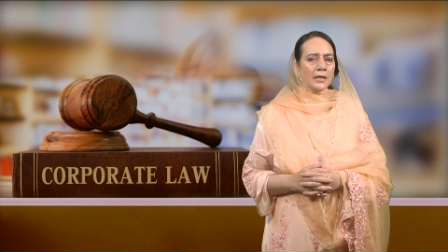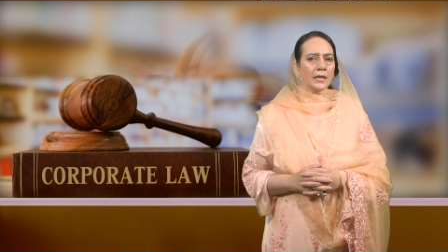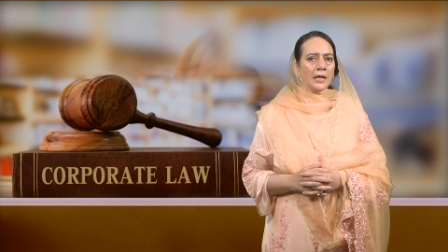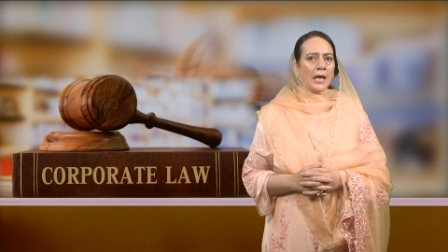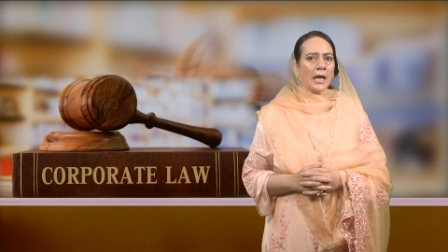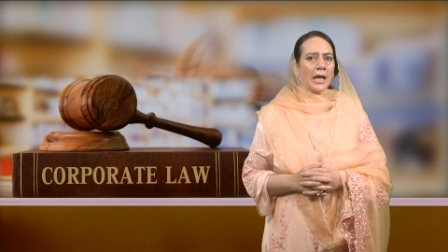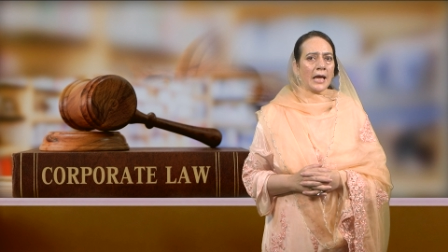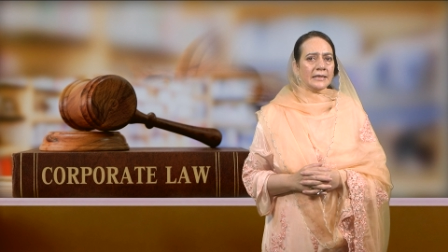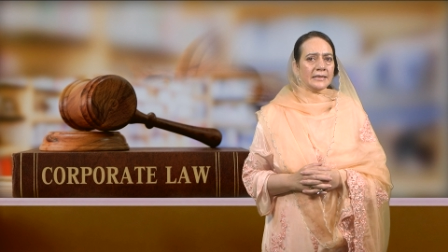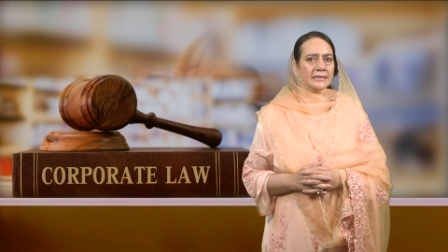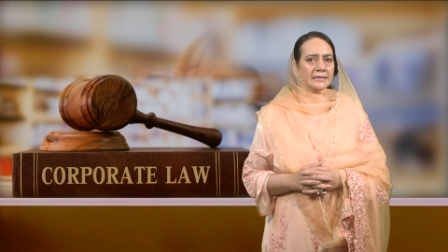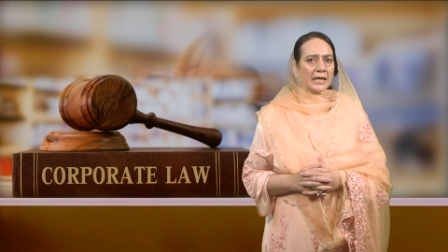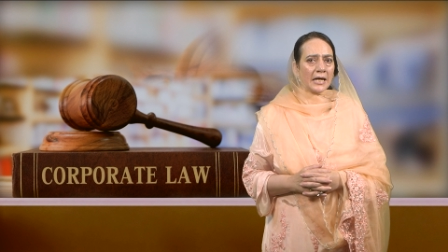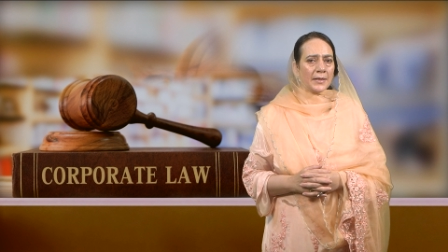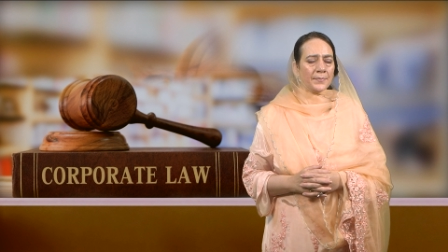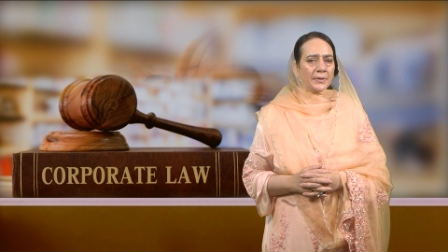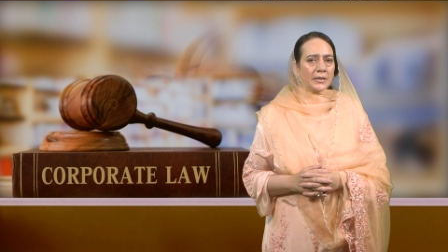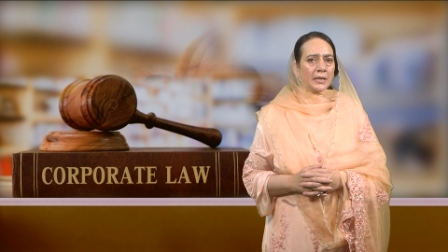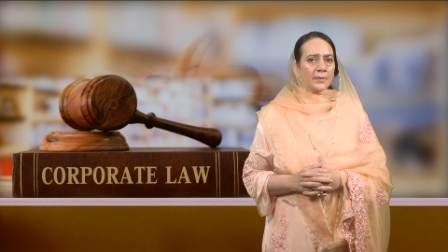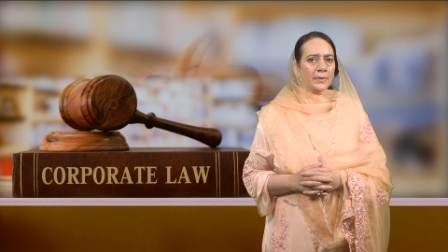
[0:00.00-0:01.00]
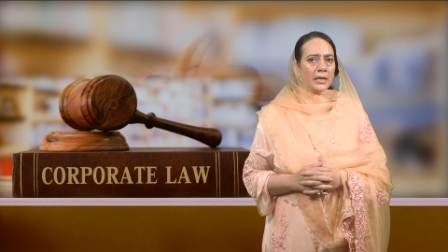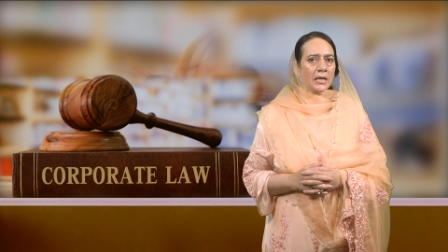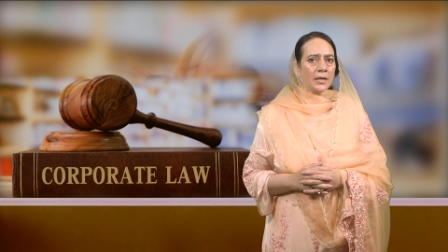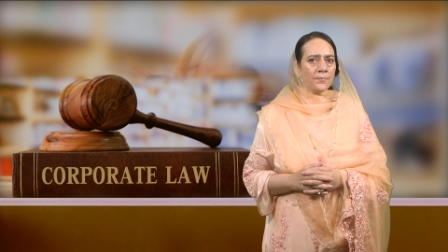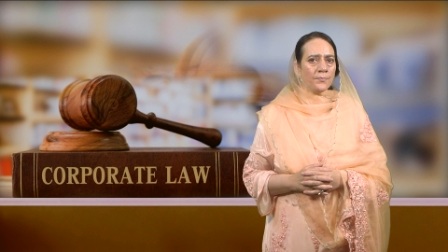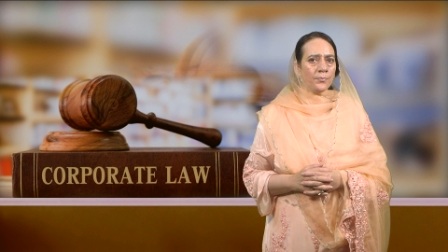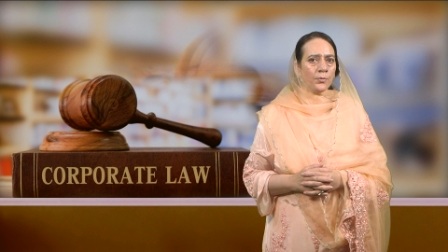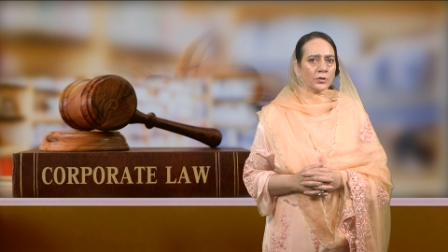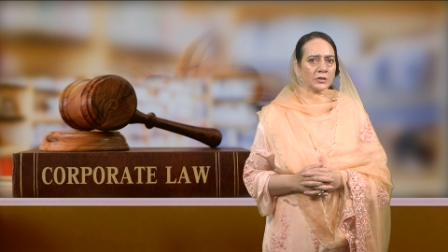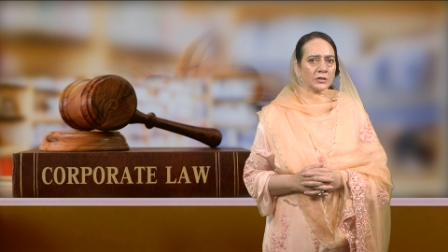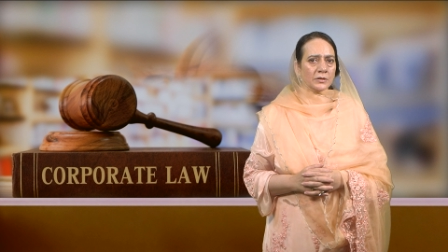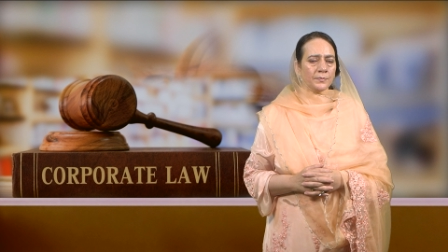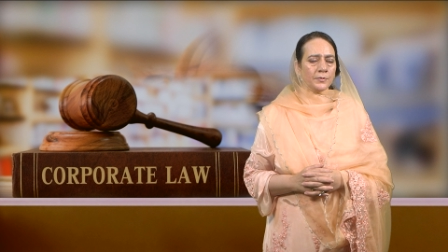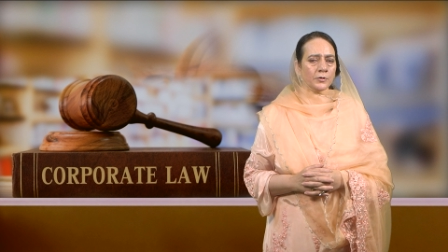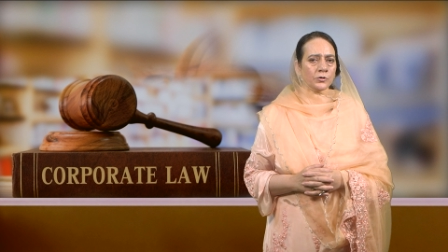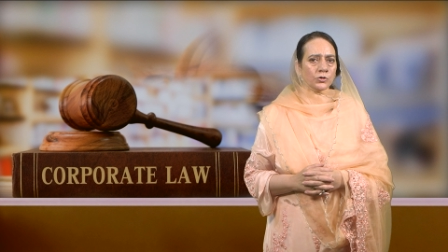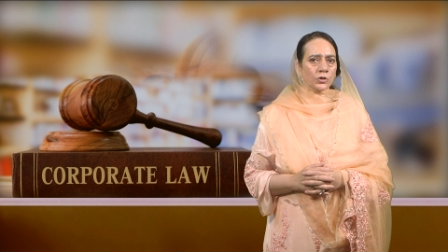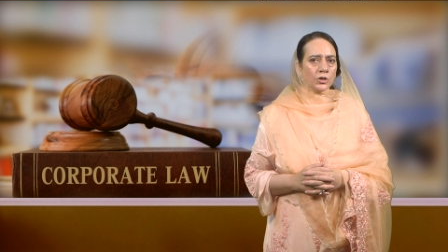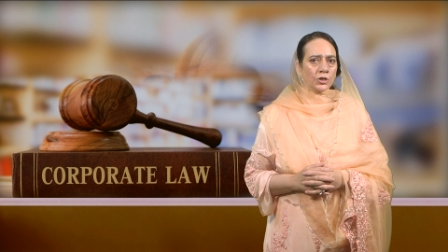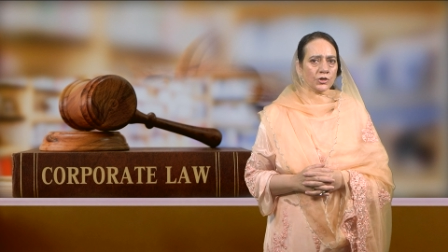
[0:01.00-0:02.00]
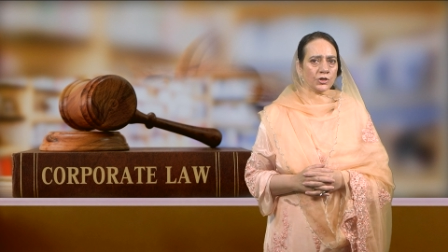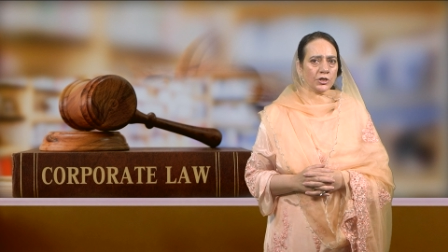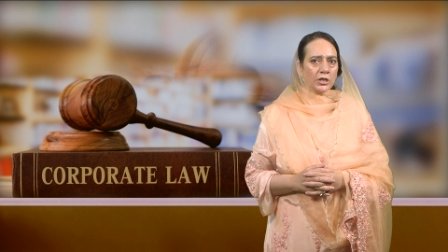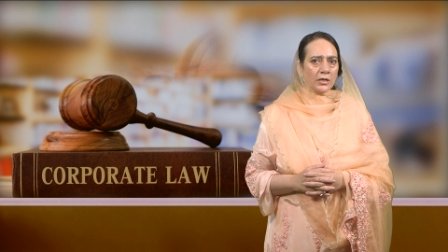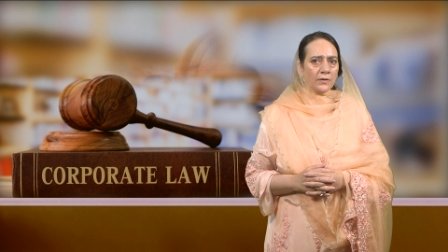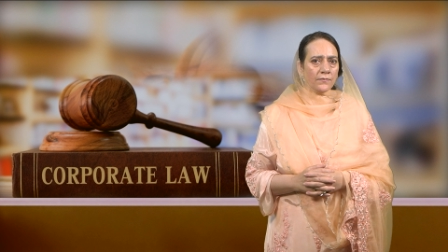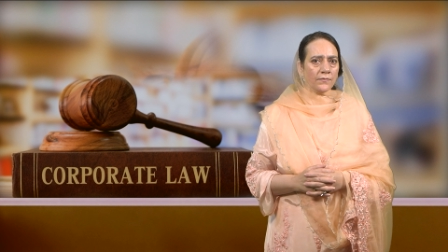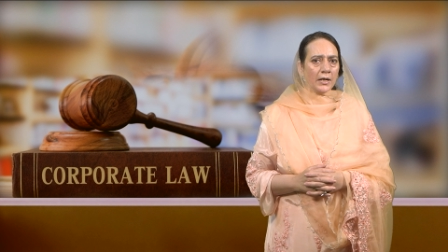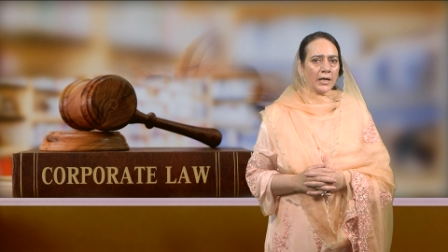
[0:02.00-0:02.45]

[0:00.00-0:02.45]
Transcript: and it had become impossible to achieve,